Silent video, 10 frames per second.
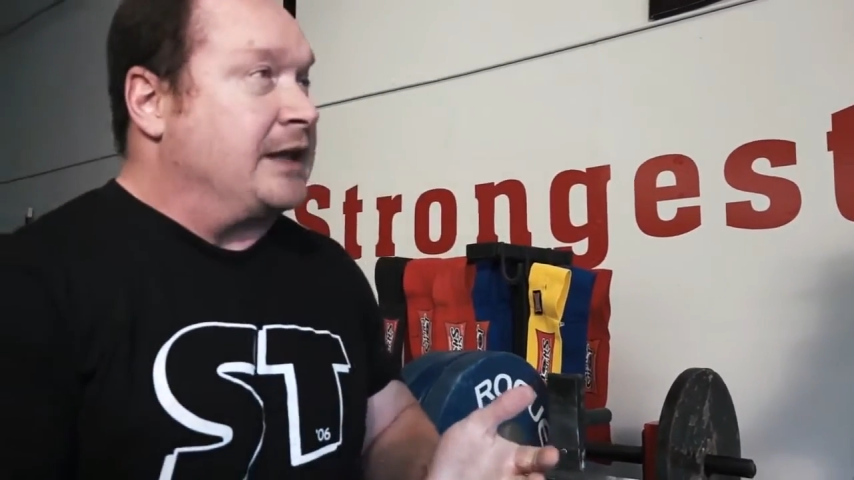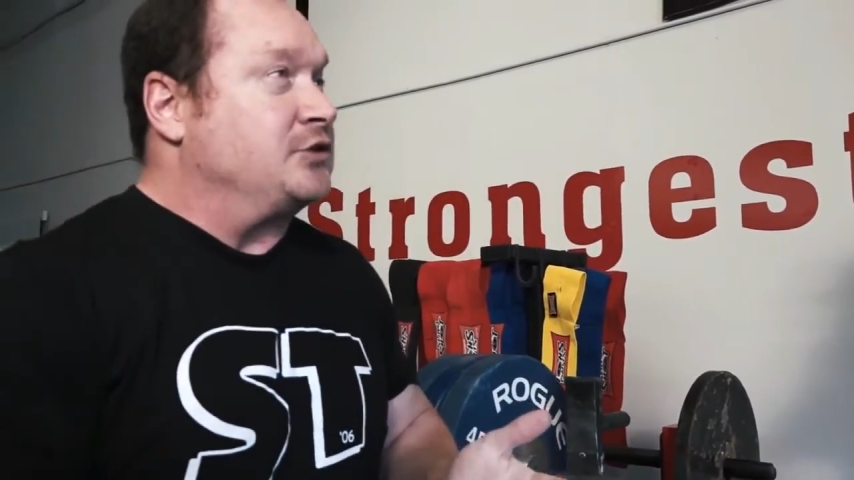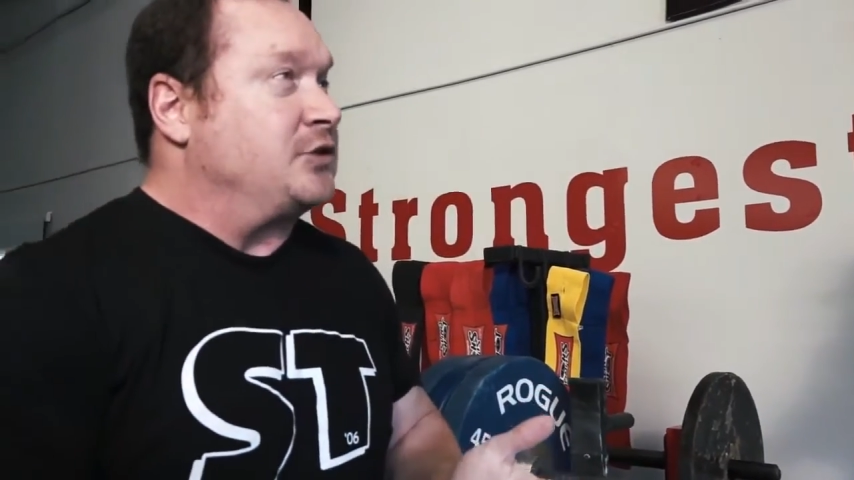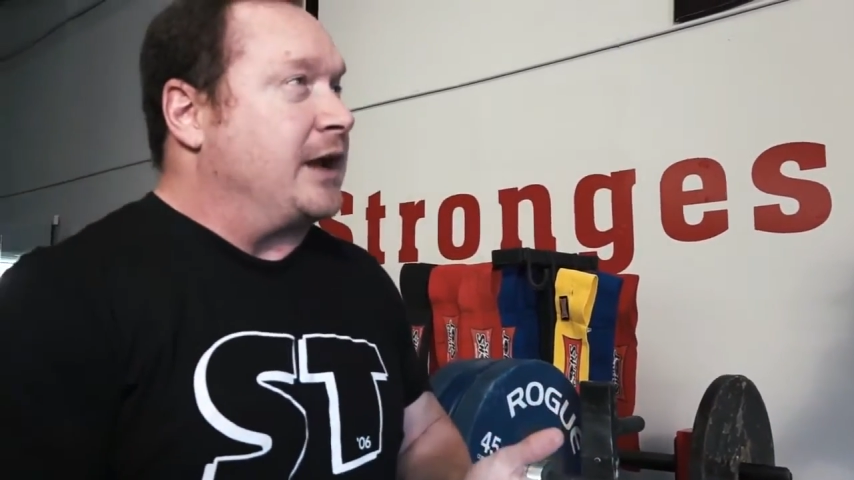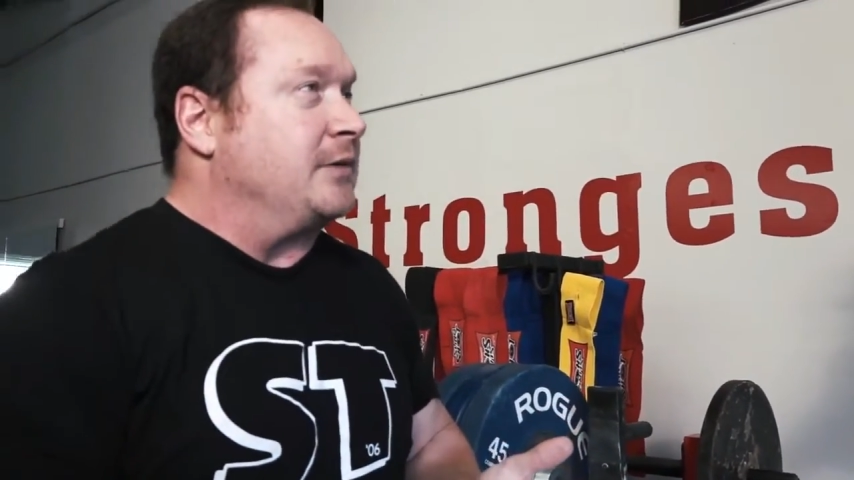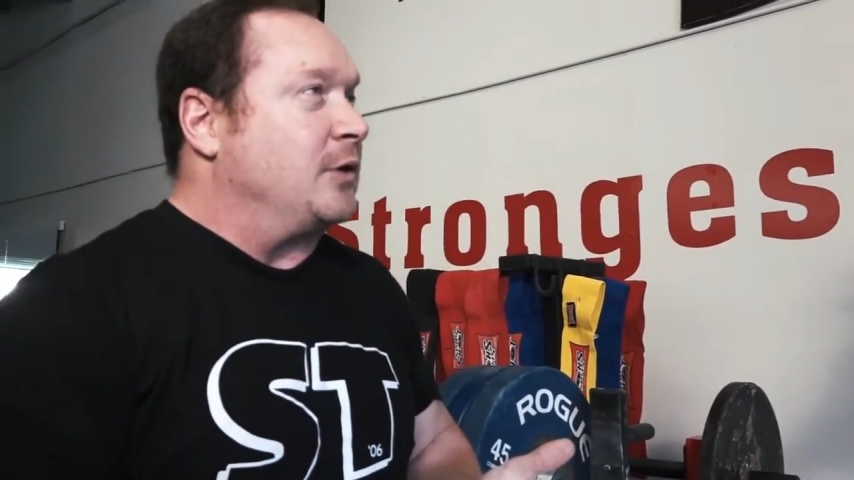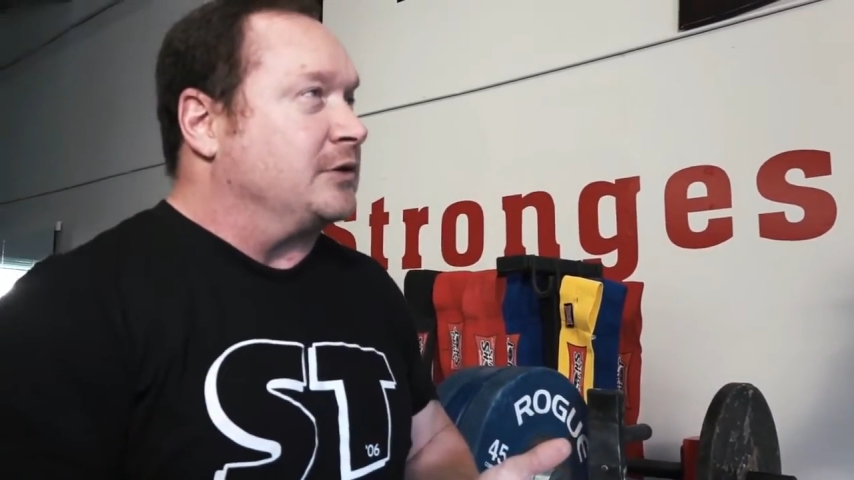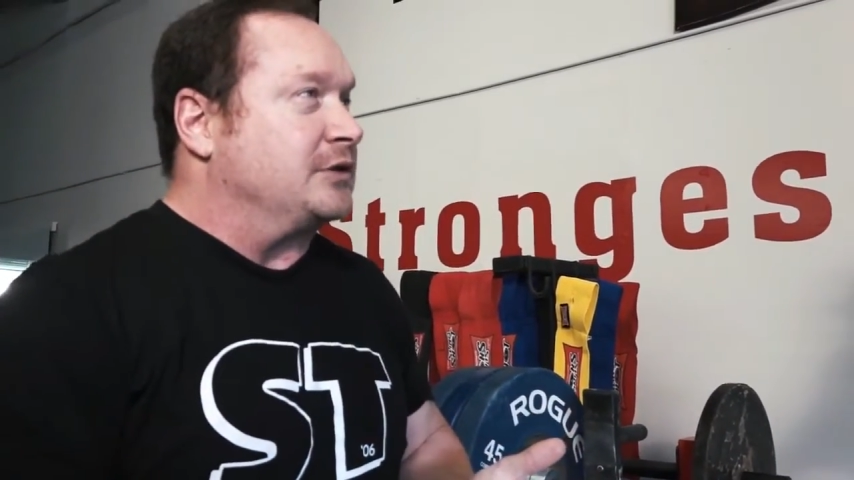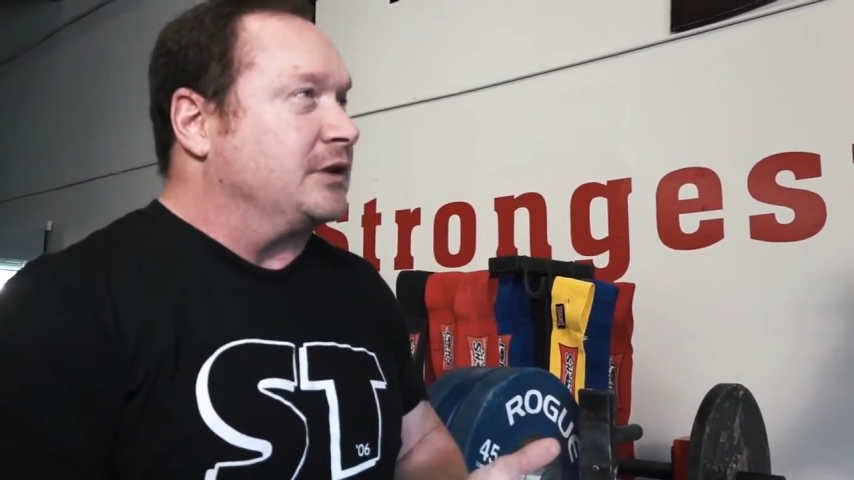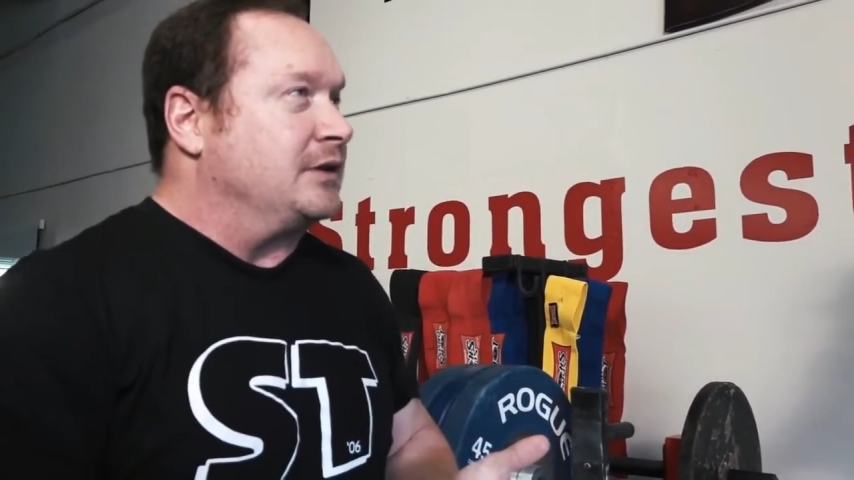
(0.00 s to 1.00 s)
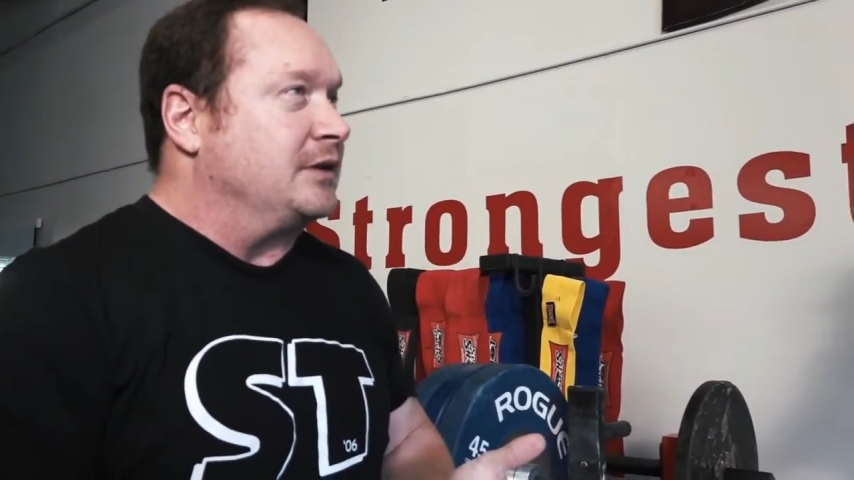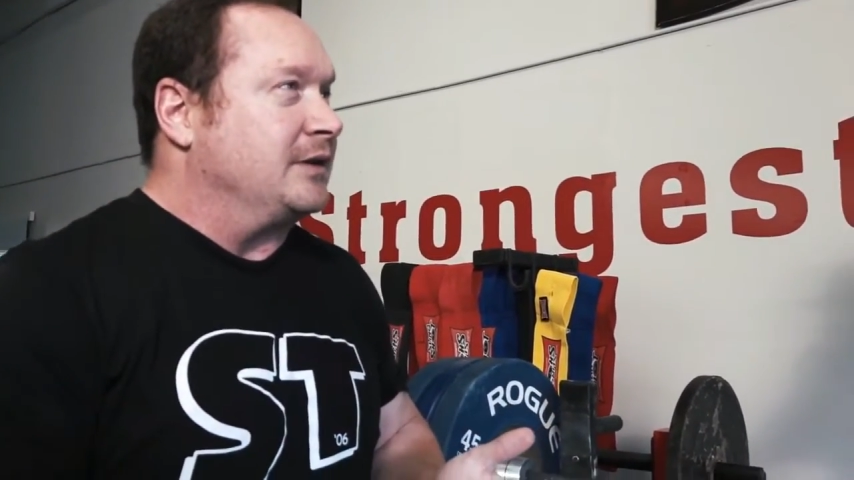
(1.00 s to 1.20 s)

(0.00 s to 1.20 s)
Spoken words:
the Dragon Wilson,